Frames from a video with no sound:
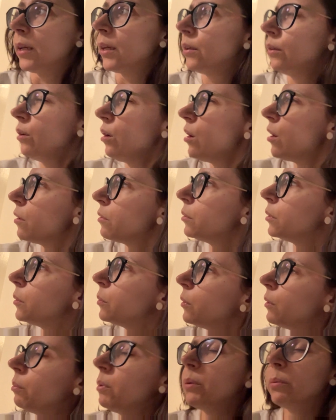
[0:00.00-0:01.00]
I don't know how
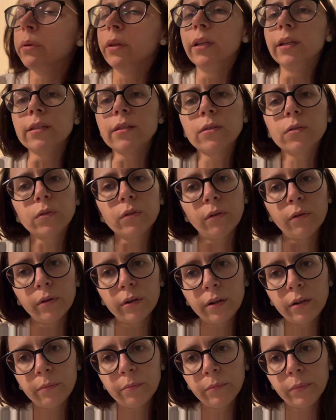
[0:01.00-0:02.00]
it will be with the
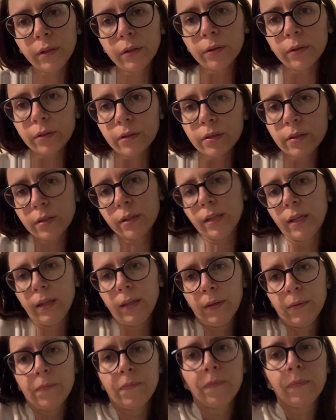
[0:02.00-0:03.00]
storm because,
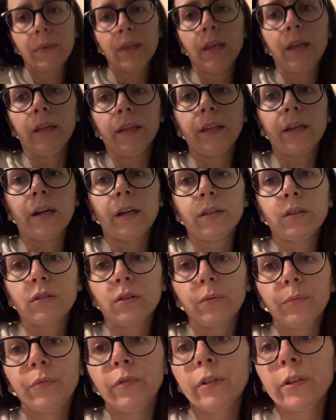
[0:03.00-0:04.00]
yeah, it's
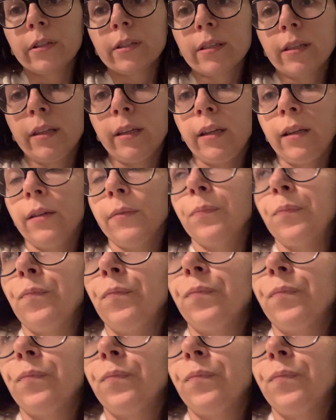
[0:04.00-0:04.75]
obviously,